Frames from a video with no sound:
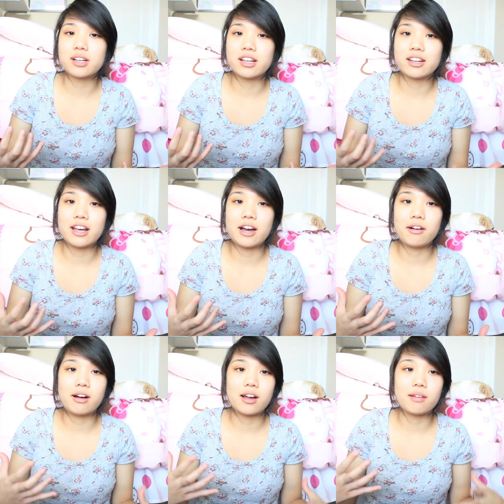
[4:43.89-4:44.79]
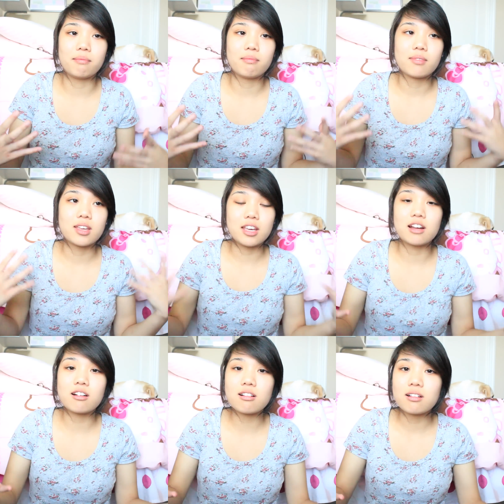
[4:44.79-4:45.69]
and now I'm
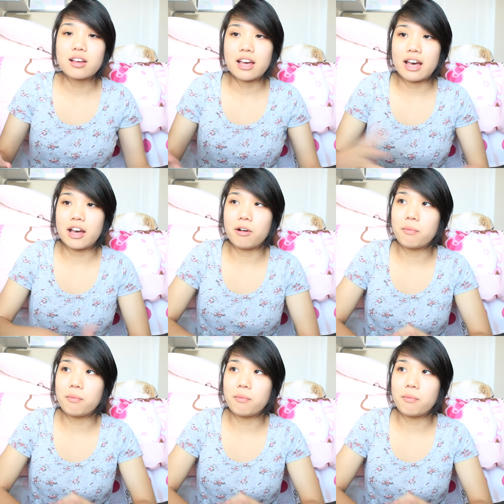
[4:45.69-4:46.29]
here at uh,